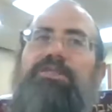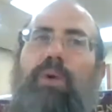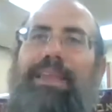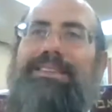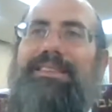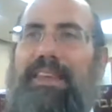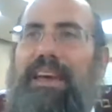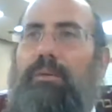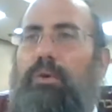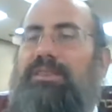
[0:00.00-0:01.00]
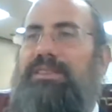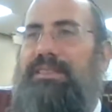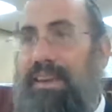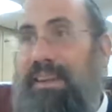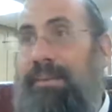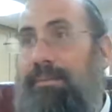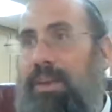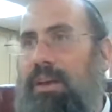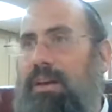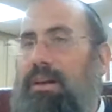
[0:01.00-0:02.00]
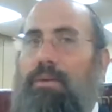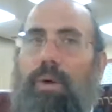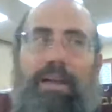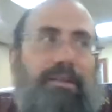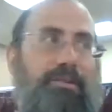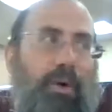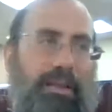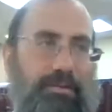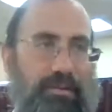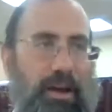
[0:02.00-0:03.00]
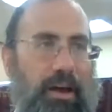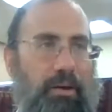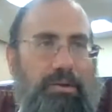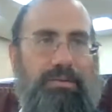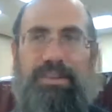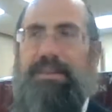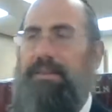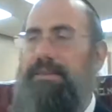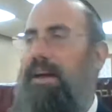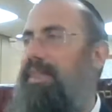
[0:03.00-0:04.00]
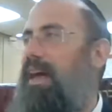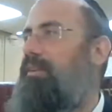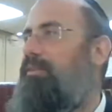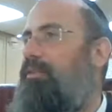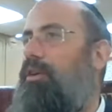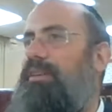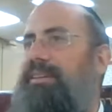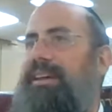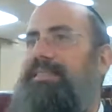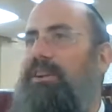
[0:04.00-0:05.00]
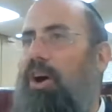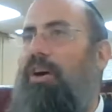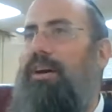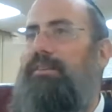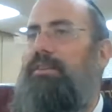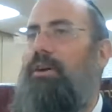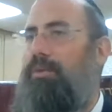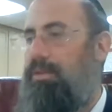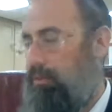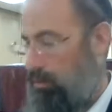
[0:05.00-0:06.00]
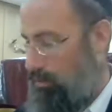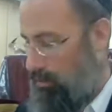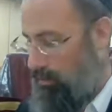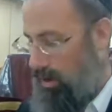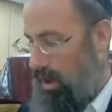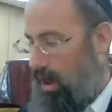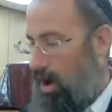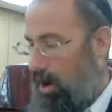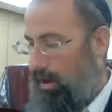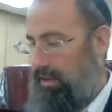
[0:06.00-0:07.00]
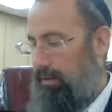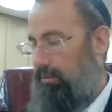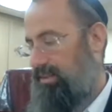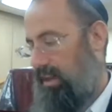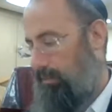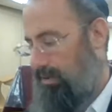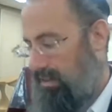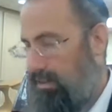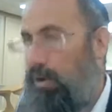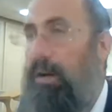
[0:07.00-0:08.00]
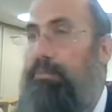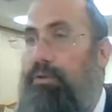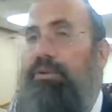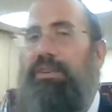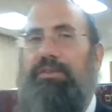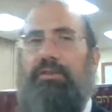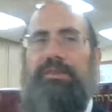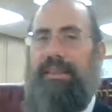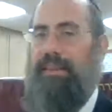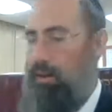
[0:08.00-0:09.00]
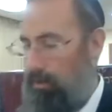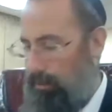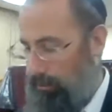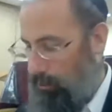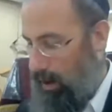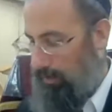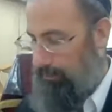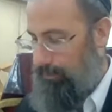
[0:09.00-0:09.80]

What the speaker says: Wine is thick, water is thin. Wine is viscous, and therefore it takes longer to go through. It says, well, prove it to you. It's like the chomim. Why?